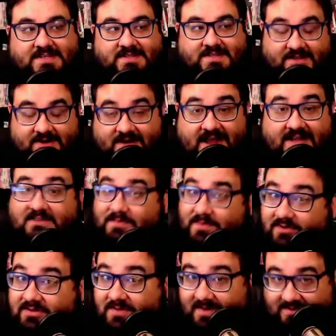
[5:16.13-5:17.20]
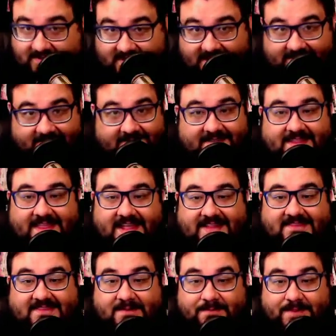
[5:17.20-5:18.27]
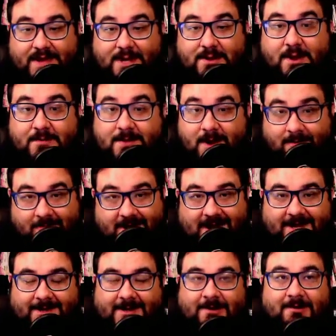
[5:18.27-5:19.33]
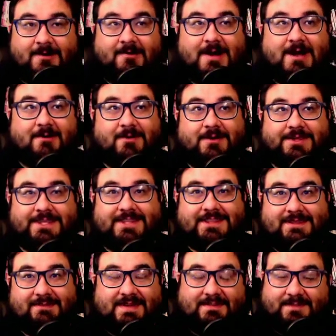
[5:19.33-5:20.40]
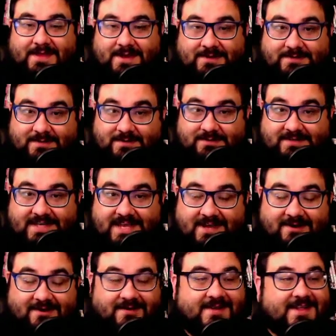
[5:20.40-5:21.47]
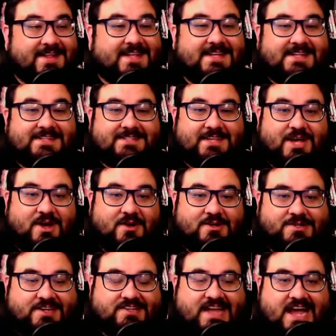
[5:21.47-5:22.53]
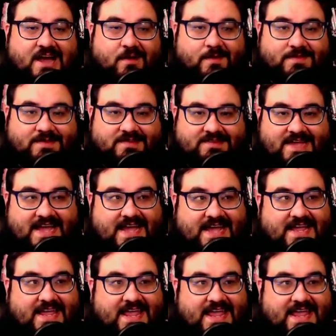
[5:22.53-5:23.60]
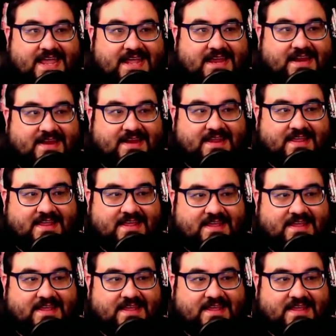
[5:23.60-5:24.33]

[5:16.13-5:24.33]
they're not supposed to be together. That's a big no-no, right? You don't go out with the people that you're supposed to kill. So she's out with this guy, and